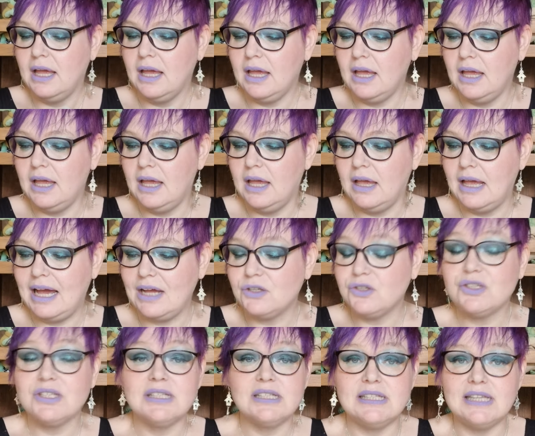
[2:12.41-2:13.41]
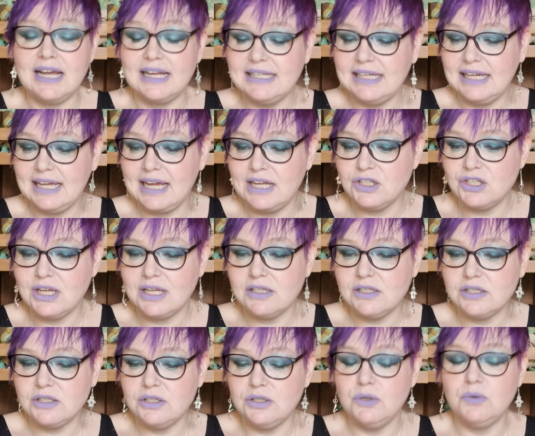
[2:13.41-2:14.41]
I didn't get a chance
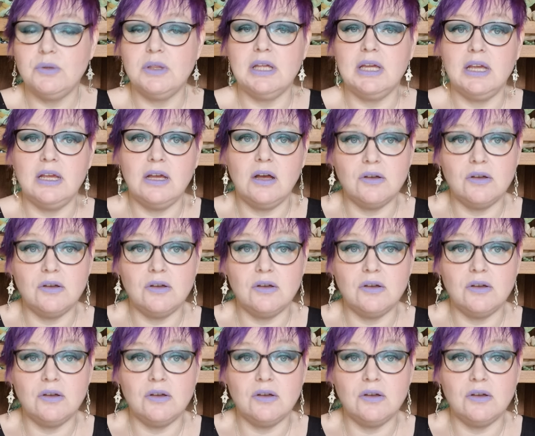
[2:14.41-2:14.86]
to do the